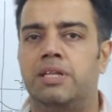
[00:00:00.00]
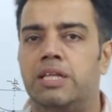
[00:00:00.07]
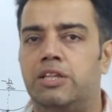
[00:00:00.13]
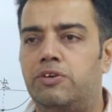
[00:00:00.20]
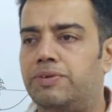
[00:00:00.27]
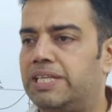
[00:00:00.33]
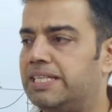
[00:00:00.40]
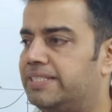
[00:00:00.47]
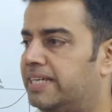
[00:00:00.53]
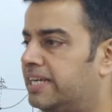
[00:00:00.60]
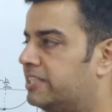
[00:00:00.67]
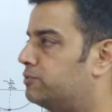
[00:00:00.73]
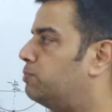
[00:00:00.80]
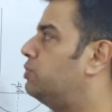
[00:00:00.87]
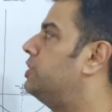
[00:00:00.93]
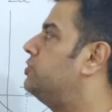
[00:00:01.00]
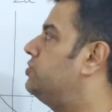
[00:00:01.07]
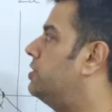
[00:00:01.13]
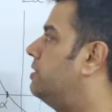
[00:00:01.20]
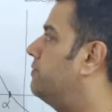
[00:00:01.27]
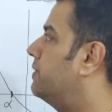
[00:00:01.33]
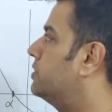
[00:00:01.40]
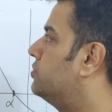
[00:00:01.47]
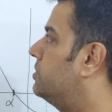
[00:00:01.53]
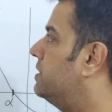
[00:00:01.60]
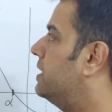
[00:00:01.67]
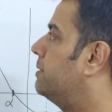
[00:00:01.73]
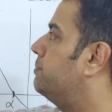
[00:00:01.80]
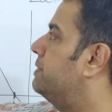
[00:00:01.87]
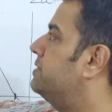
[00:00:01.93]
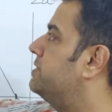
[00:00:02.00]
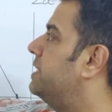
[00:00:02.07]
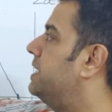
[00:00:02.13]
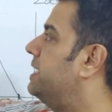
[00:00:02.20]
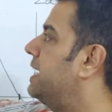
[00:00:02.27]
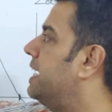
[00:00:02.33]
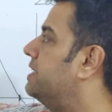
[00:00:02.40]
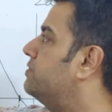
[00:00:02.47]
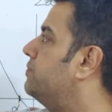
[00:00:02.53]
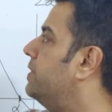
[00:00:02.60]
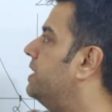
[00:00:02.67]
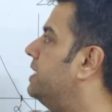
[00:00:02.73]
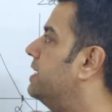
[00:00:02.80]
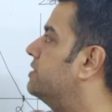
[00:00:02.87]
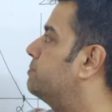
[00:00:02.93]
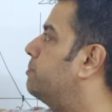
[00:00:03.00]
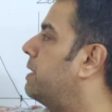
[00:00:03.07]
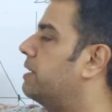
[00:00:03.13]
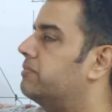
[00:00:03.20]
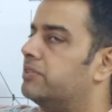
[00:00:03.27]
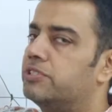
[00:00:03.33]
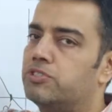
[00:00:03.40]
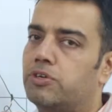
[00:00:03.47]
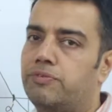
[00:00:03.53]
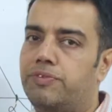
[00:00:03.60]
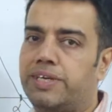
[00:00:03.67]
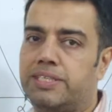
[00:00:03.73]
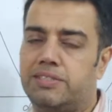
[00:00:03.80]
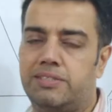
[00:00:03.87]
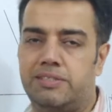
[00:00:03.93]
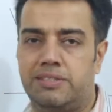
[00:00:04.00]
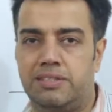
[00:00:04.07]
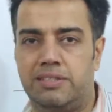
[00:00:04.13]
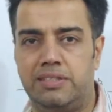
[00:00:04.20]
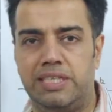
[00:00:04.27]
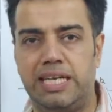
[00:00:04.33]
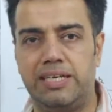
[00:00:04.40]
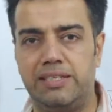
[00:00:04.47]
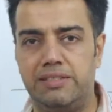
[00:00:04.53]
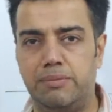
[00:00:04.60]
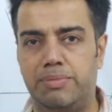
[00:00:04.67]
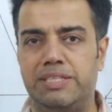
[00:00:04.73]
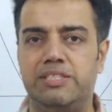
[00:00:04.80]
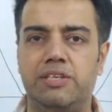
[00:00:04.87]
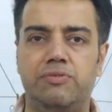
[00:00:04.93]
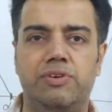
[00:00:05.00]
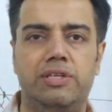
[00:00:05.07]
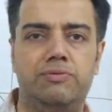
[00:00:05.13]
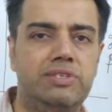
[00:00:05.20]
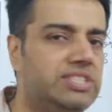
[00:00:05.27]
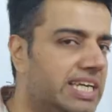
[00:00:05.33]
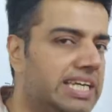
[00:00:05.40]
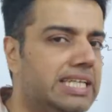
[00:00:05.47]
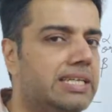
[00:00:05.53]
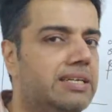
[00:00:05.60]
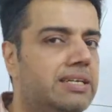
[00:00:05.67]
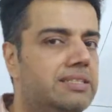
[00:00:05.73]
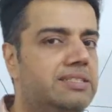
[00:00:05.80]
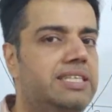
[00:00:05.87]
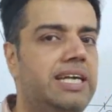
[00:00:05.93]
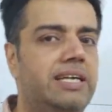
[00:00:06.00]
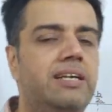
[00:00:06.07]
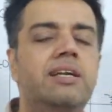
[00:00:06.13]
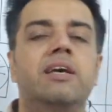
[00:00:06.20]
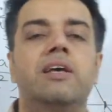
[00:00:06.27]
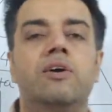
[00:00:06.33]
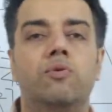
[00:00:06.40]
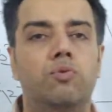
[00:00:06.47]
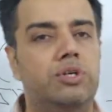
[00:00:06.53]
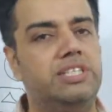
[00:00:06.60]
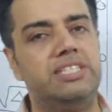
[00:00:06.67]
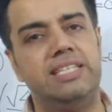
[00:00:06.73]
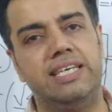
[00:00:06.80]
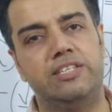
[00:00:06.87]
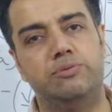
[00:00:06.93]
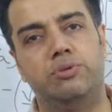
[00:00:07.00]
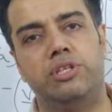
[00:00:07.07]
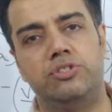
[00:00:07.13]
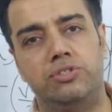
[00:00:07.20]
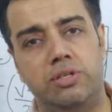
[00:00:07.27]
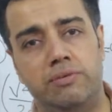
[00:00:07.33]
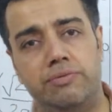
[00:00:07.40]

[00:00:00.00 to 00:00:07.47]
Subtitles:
Now when I say exponential function, that means it has various powers of x. That is the basic way in which I can understand what is an exponential